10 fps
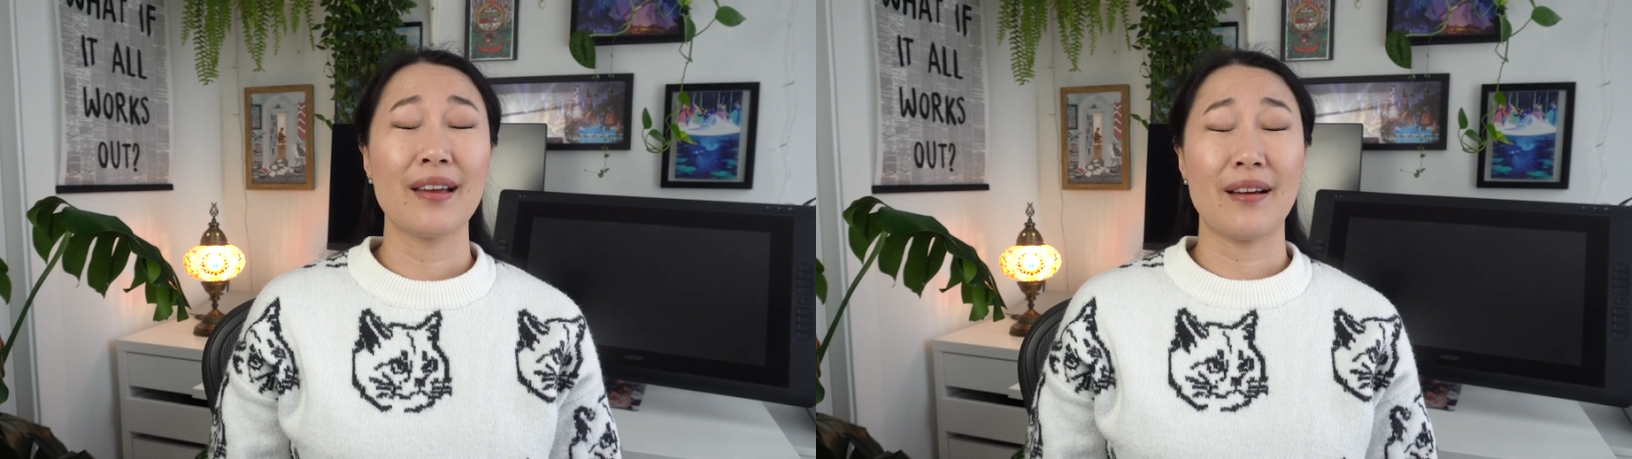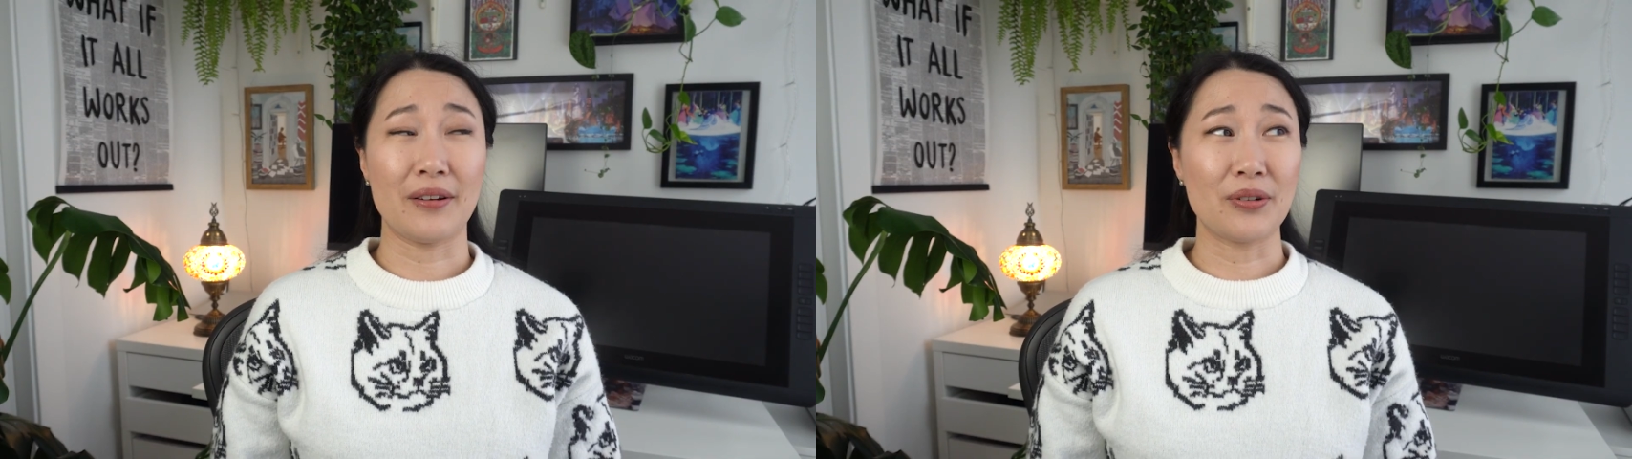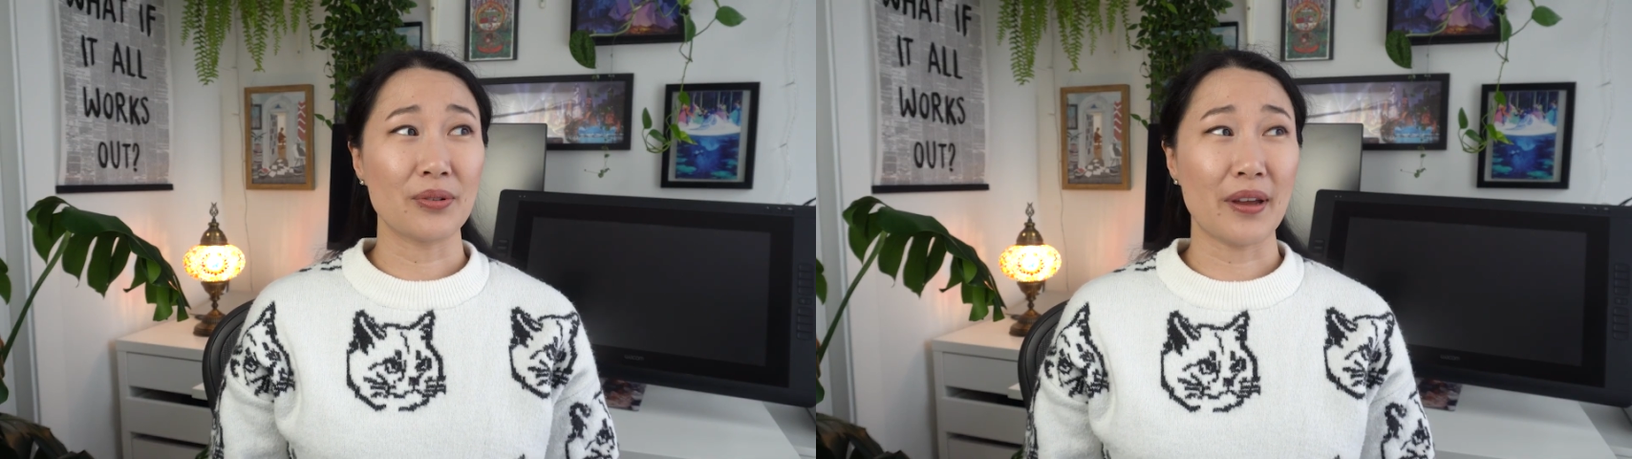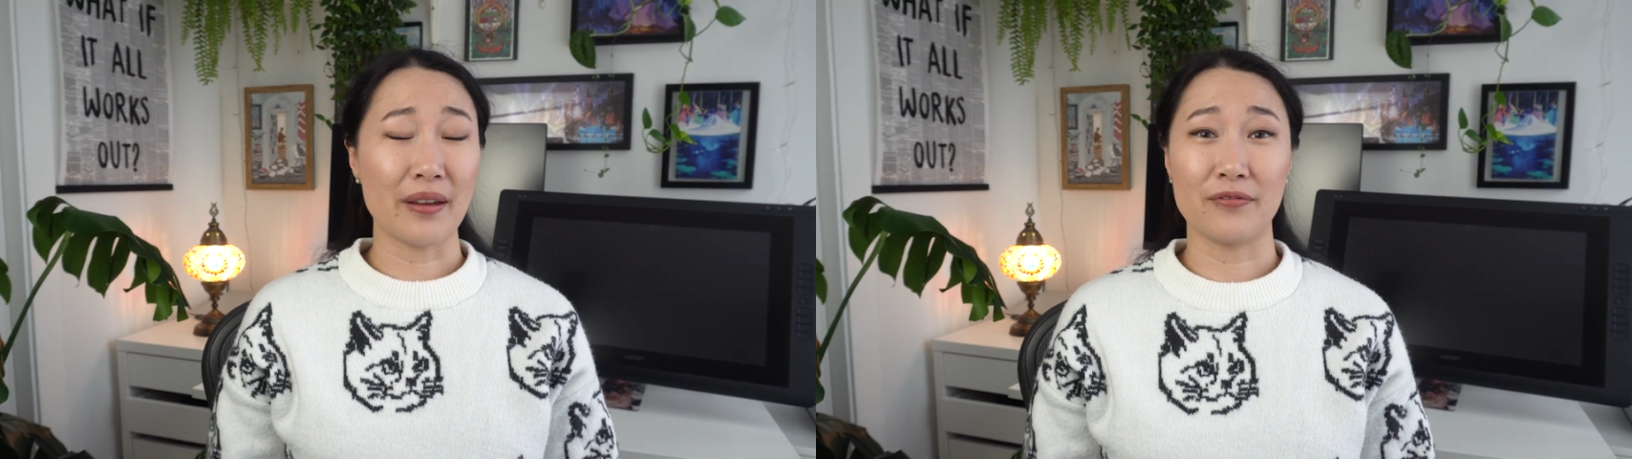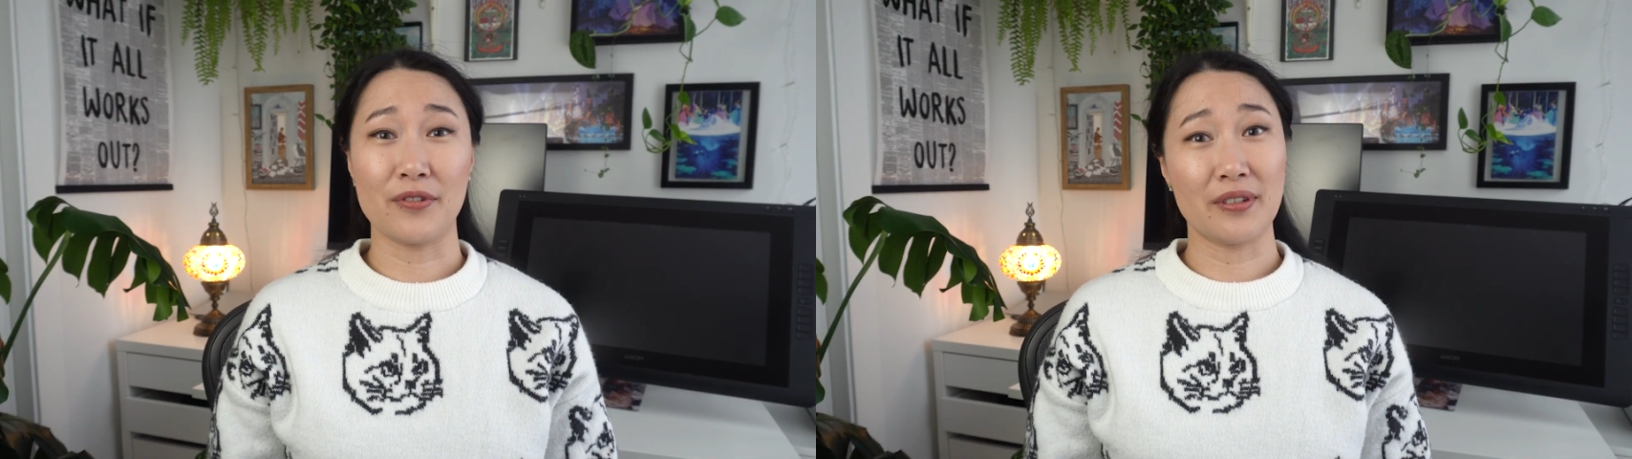I know
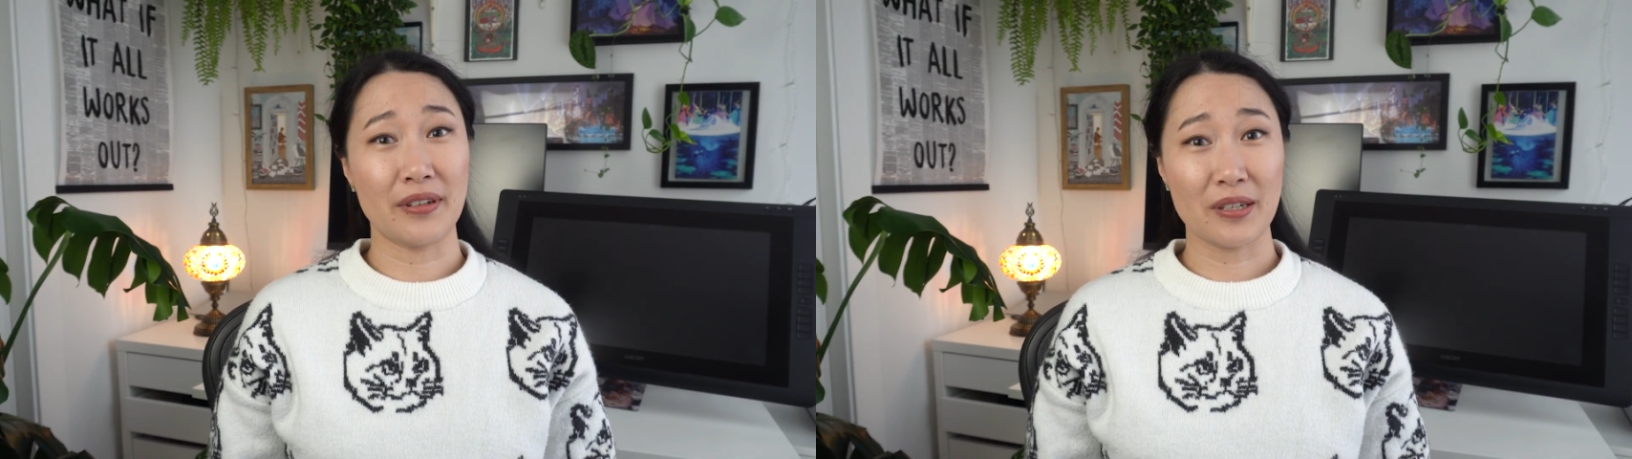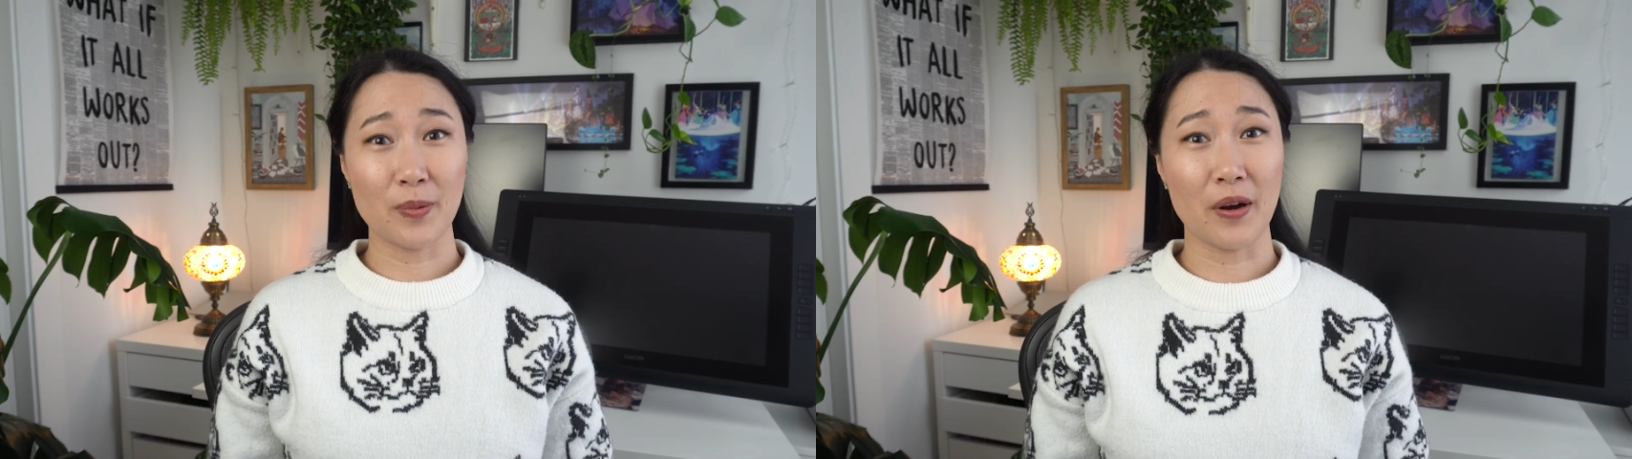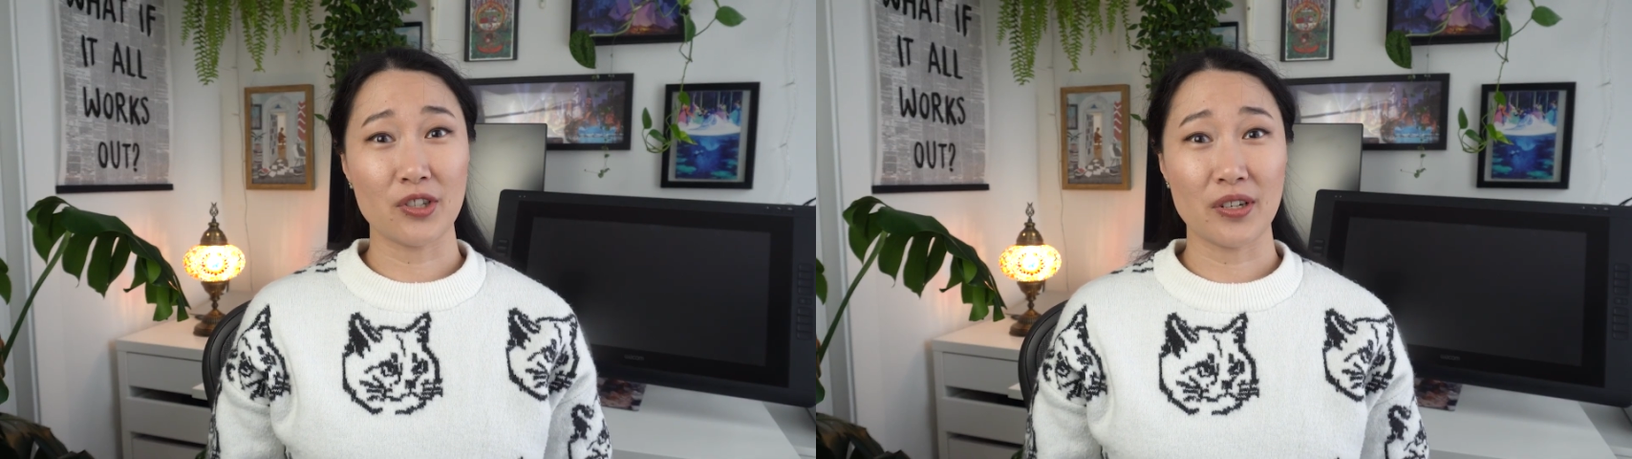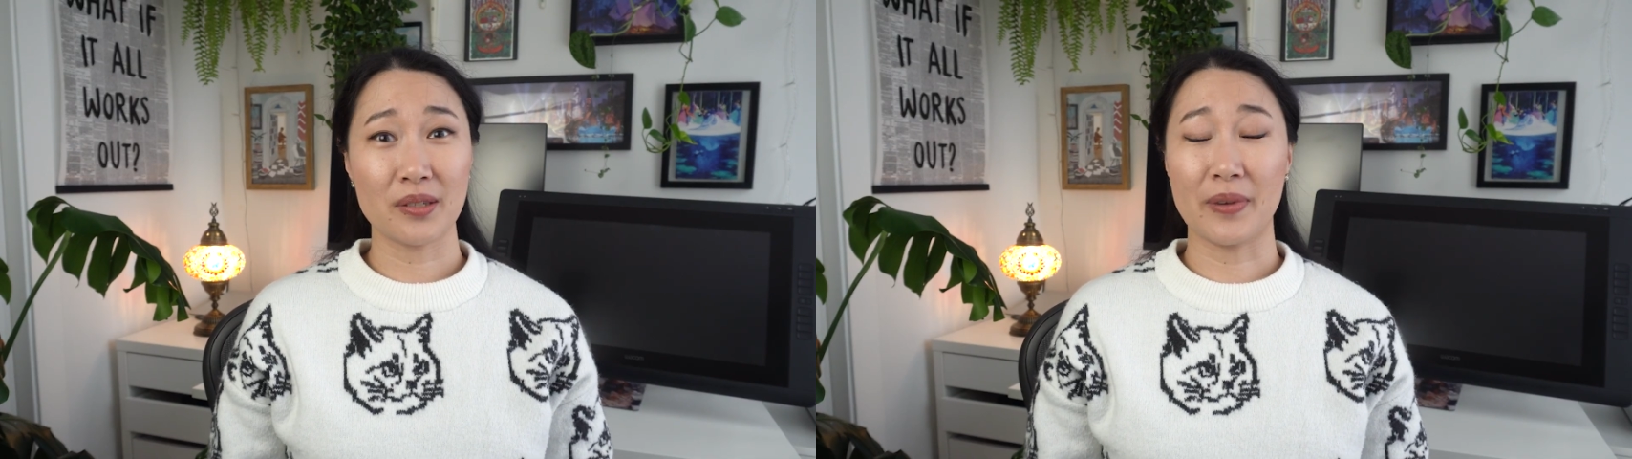that for the next project,